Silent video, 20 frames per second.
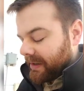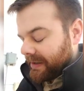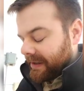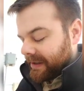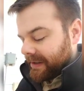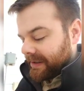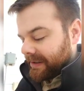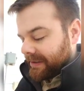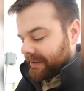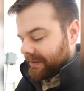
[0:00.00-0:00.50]

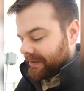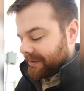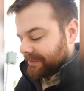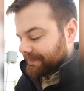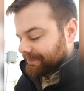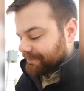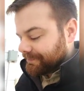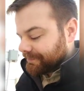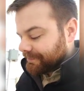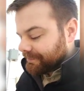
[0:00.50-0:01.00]
and
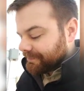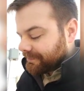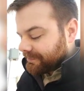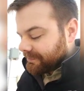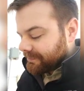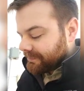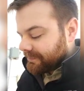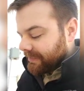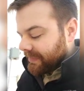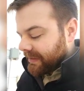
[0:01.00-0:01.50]

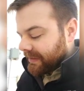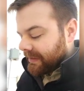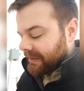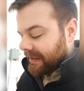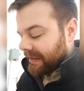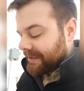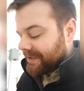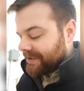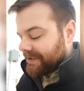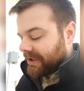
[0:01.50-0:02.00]

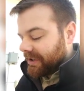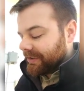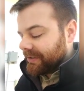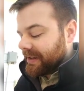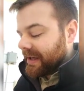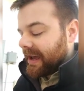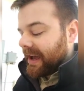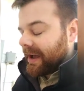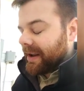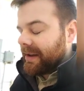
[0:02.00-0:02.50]
installed
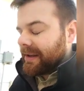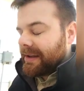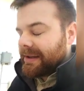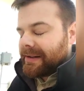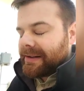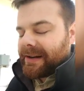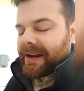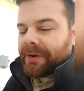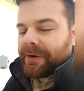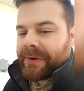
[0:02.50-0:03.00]
that.
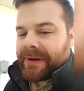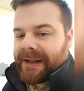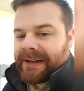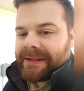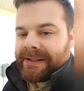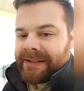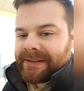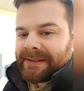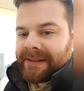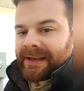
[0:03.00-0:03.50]
Now when I
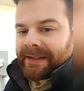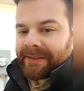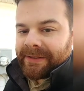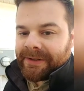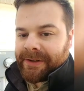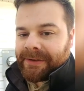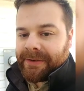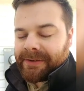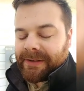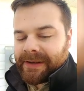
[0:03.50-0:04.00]
did that
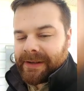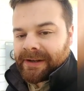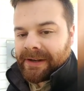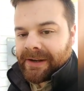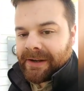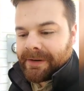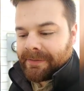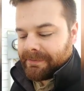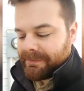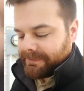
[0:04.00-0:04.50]

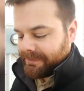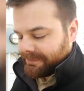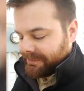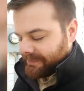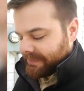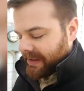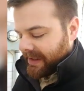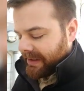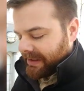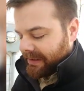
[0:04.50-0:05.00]
though,
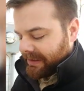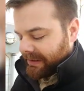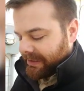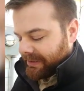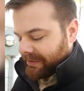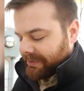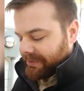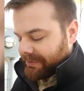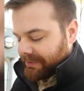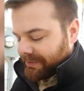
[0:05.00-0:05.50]

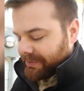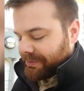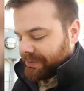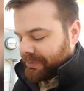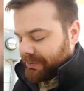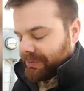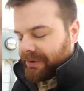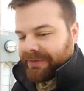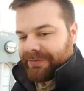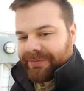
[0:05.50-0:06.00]

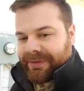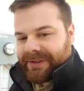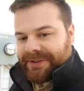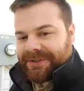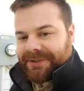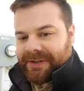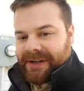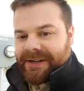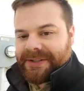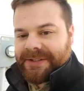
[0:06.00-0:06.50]
through the
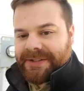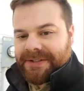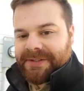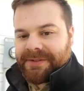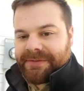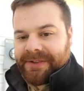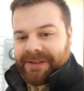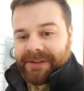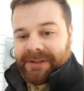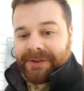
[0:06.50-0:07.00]
frustrations
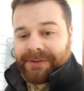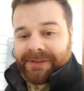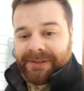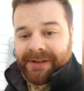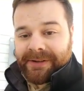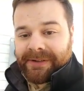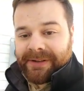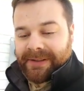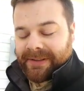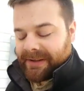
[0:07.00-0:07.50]
of dealing with
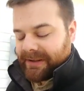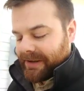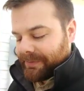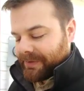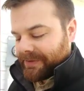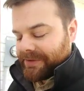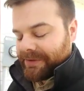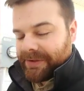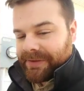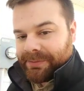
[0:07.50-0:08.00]
everything up
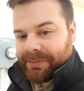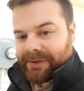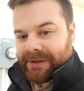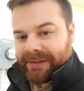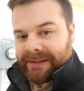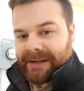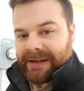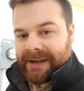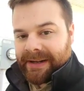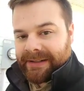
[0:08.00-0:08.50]
until the
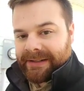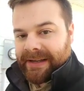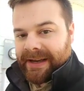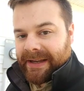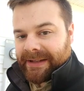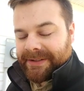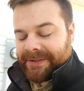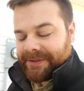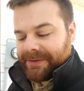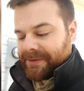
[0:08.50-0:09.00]
point that I had
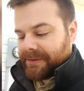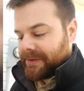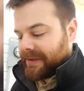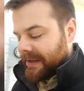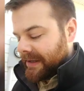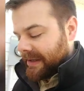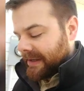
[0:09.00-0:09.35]
gotten to,